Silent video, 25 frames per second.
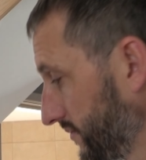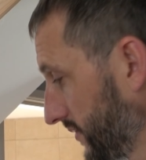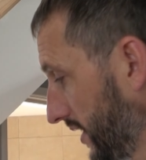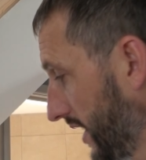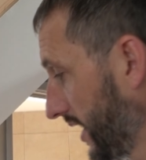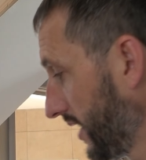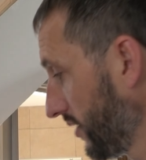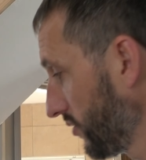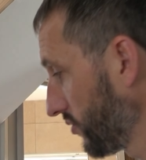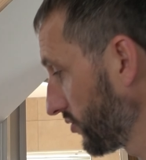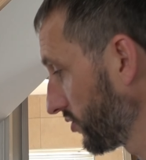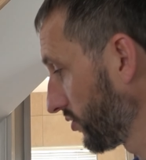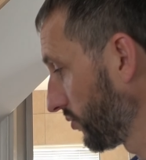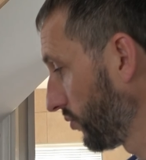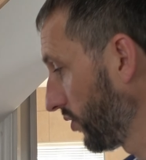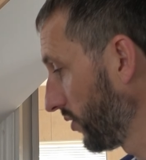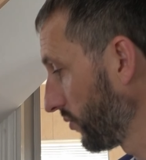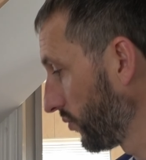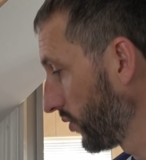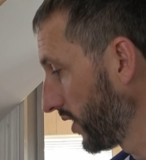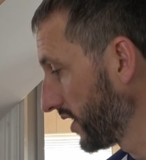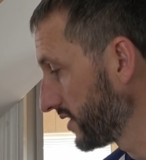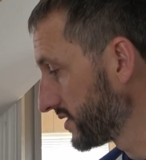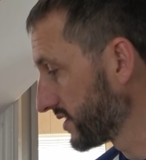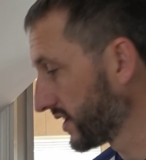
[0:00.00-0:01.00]
Now, the
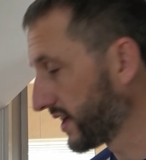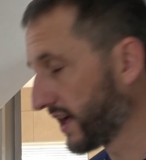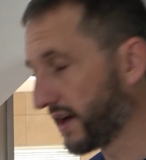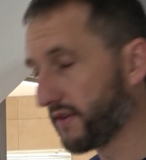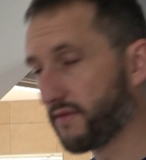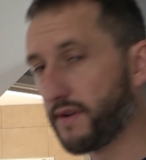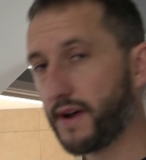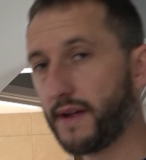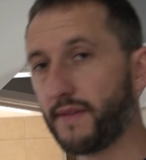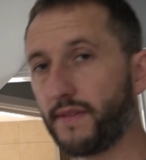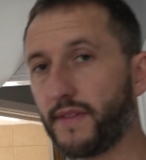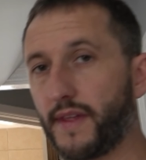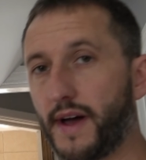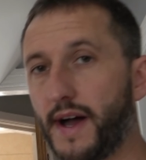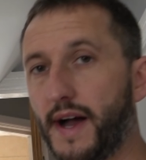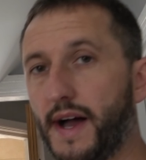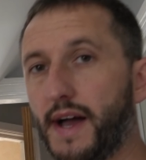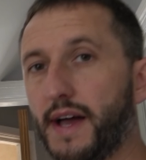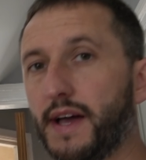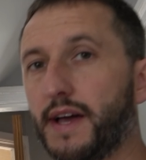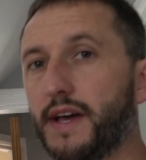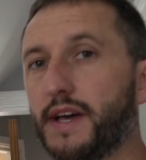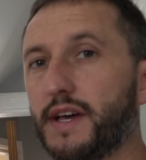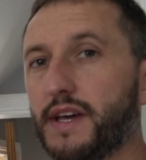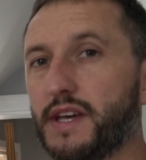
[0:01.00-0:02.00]
one way to get around
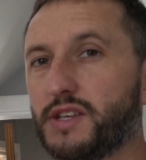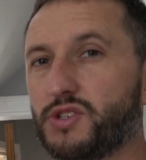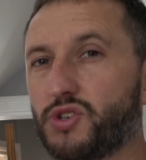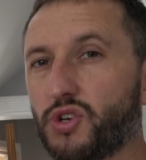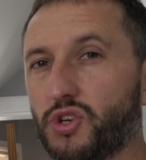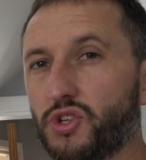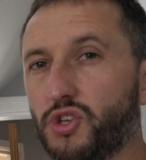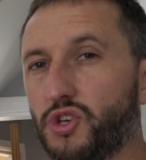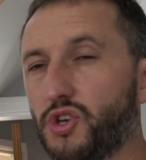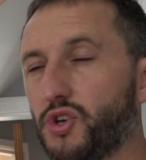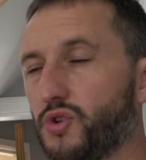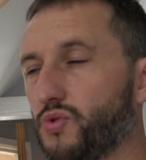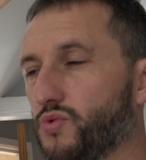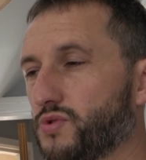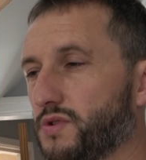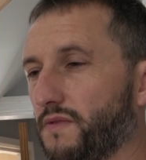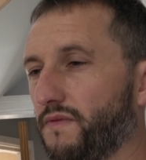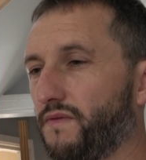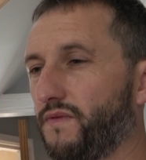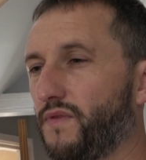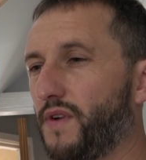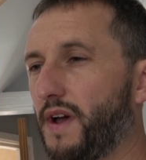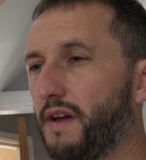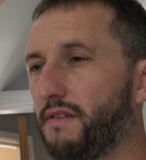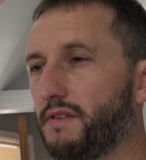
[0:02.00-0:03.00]
that is you could use a
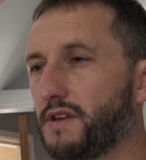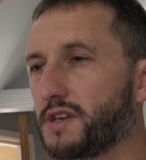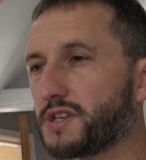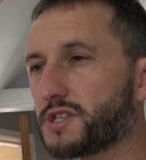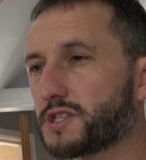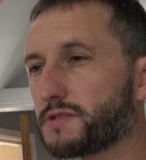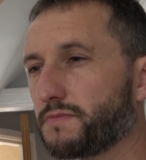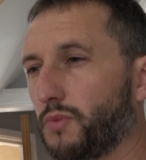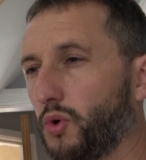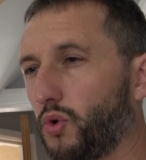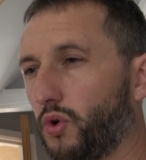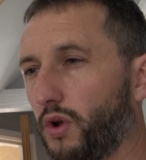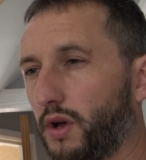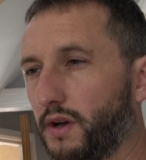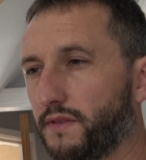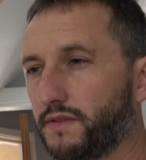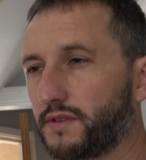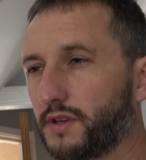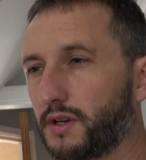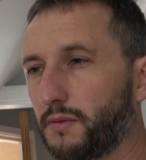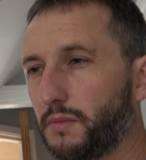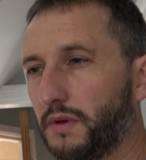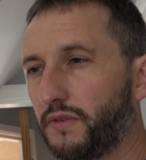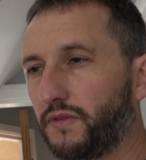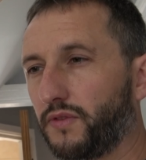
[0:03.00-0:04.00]
very small, I've
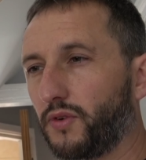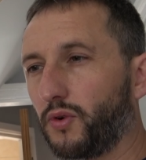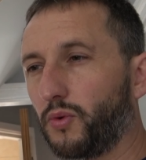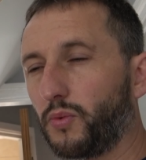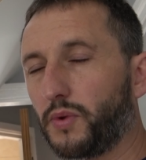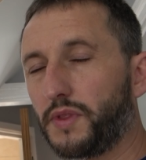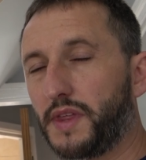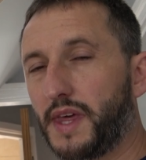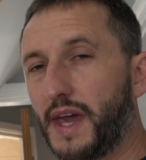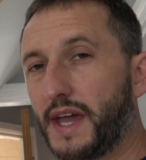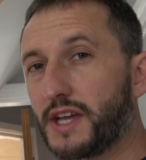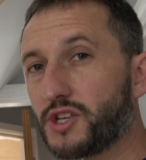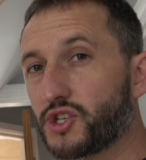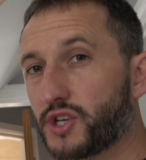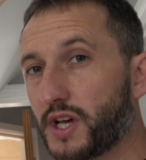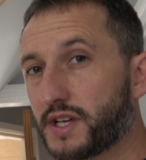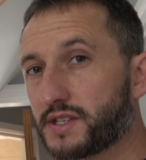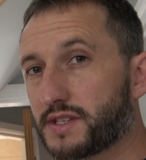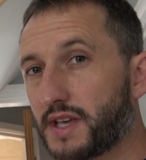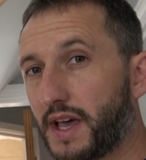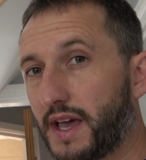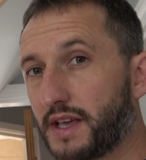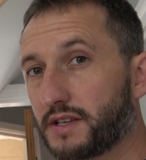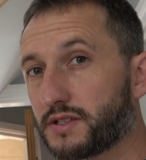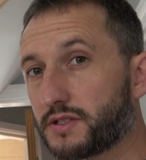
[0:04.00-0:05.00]
done it before with the
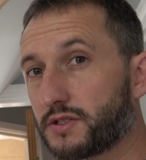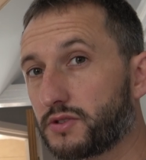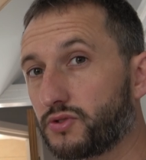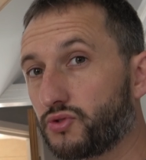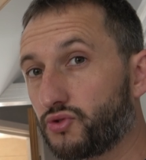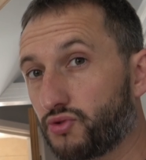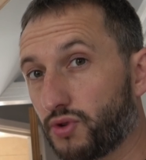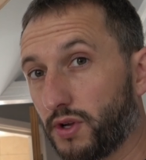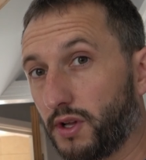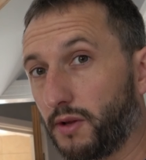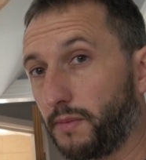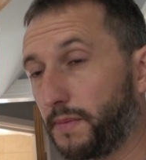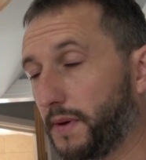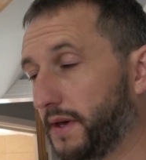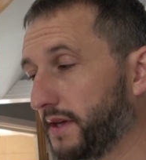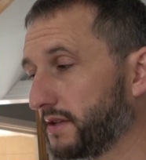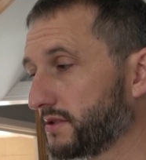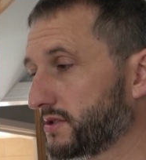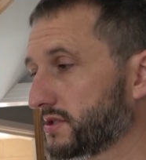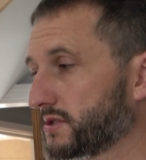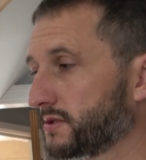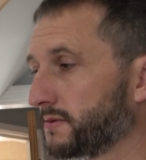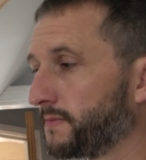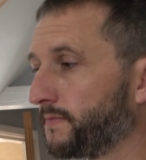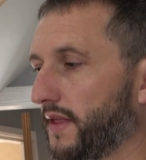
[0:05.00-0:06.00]
HSS drill
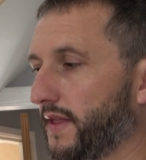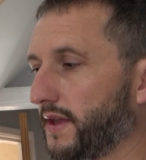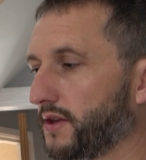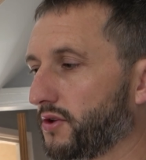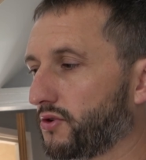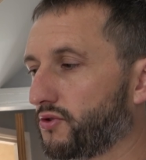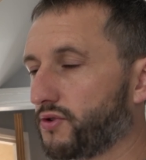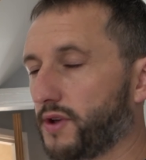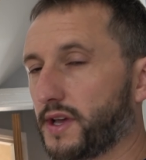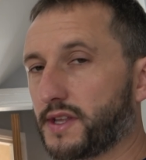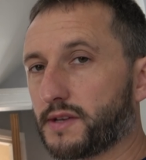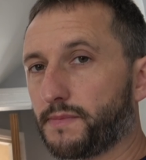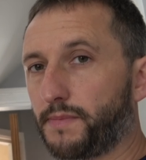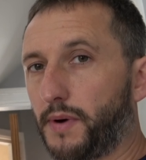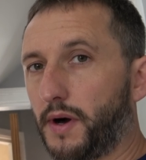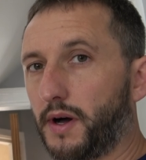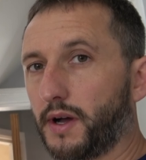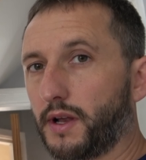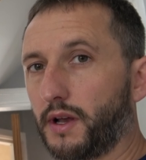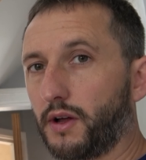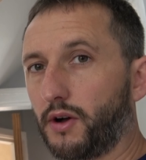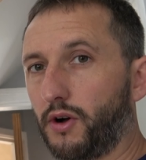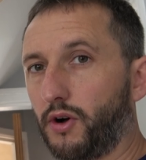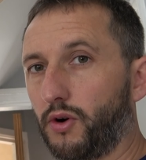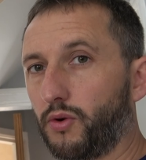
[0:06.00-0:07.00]
bits, and then you create a
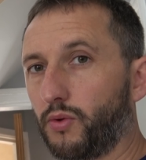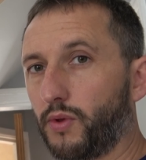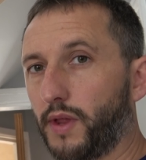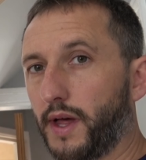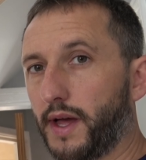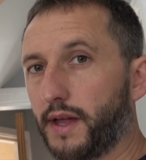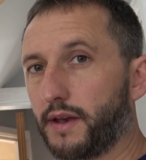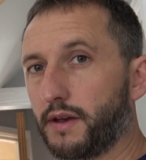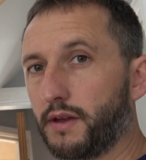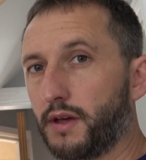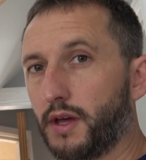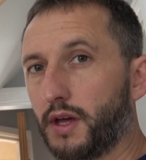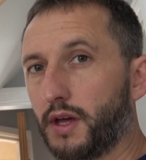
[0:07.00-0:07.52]
pilot hole then